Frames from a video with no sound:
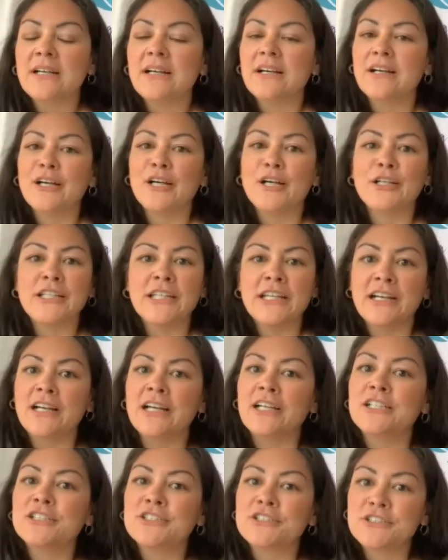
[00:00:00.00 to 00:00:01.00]

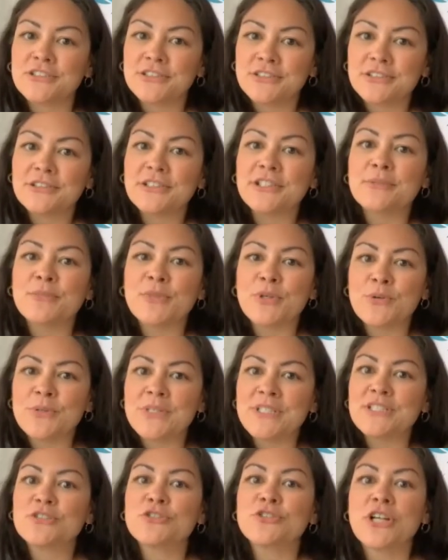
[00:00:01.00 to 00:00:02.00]
I just am
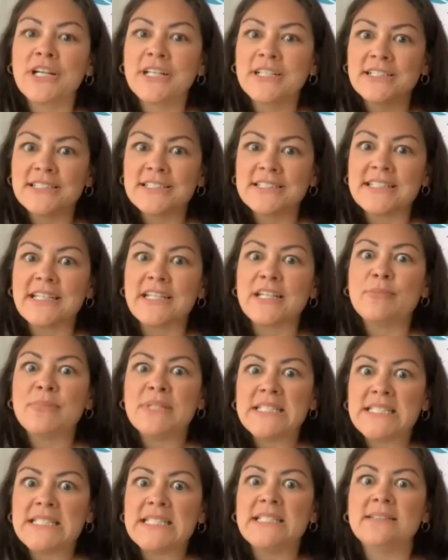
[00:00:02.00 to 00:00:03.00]
always trying to stay
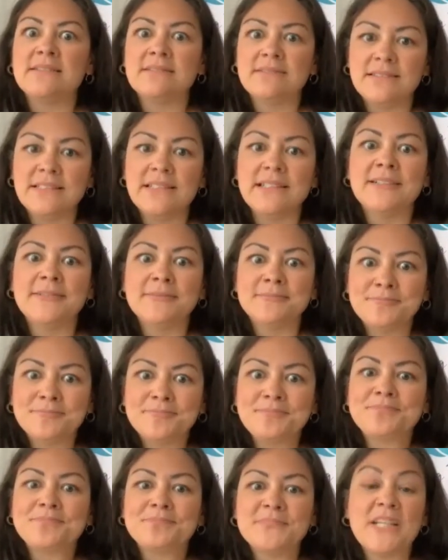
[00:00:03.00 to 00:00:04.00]
busy. Yeah.
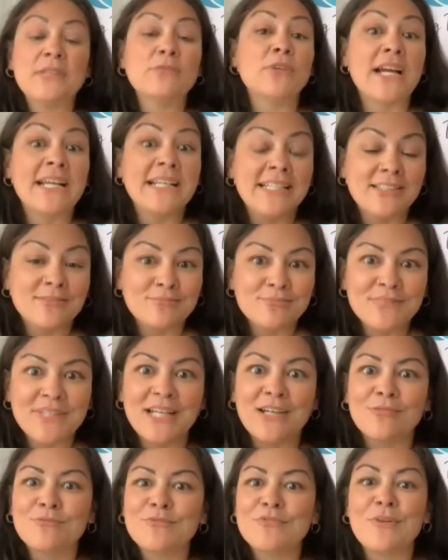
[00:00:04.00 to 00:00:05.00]
And writing.
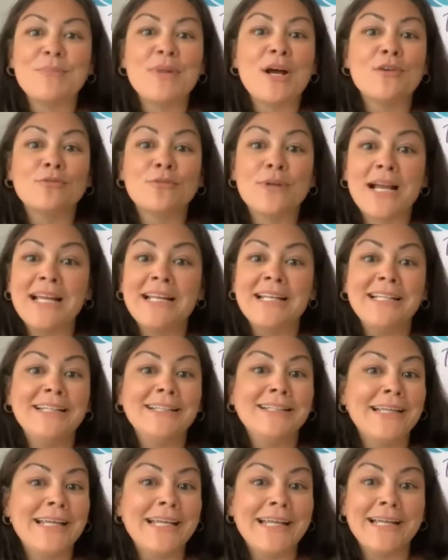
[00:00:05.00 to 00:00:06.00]
Yeah. If I'm not
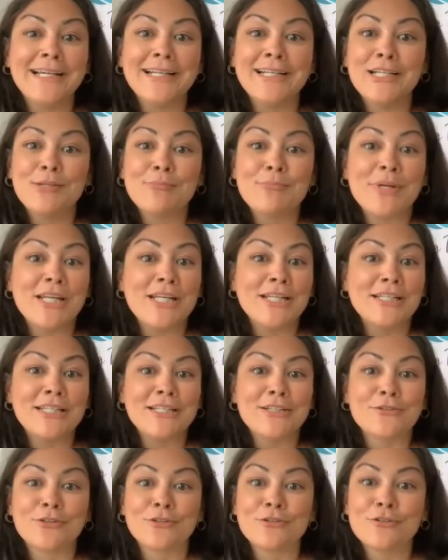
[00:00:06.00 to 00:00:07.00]
writing, canning,
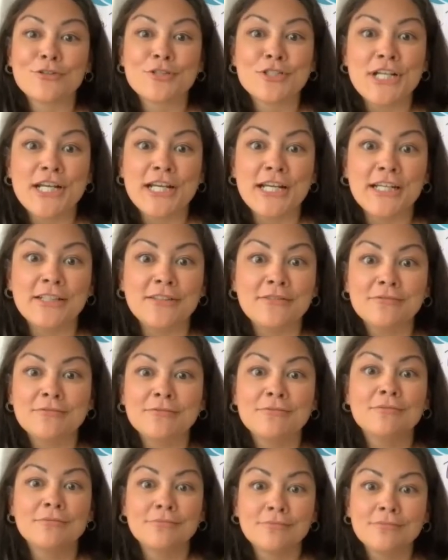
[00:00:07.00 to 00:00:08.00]
baking, or crocheting,
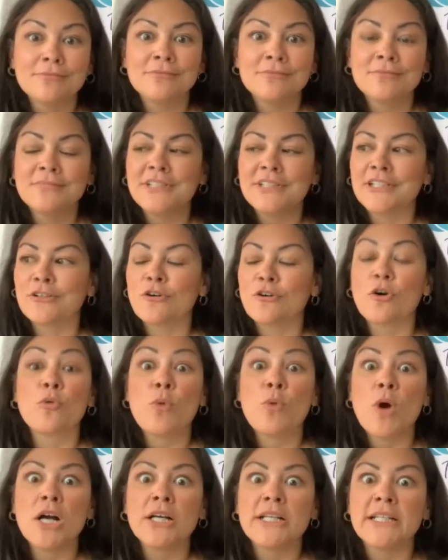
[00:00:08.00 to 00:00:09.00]
or
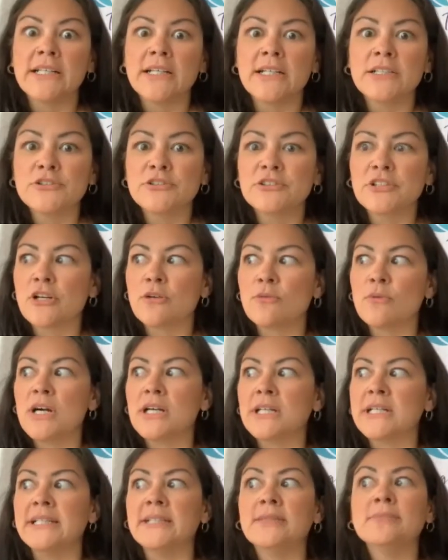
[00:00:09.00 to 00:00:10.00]
walking, I do a lot of
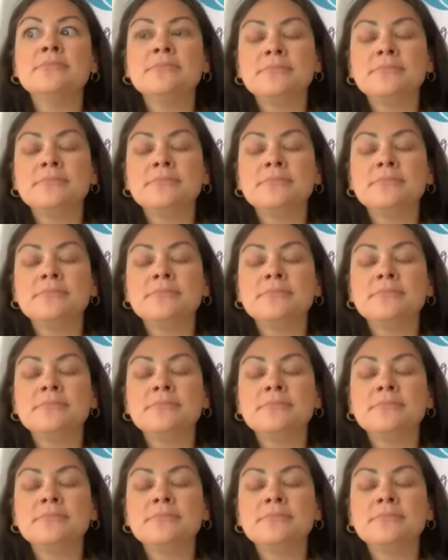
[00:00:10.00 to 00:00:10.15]
walking.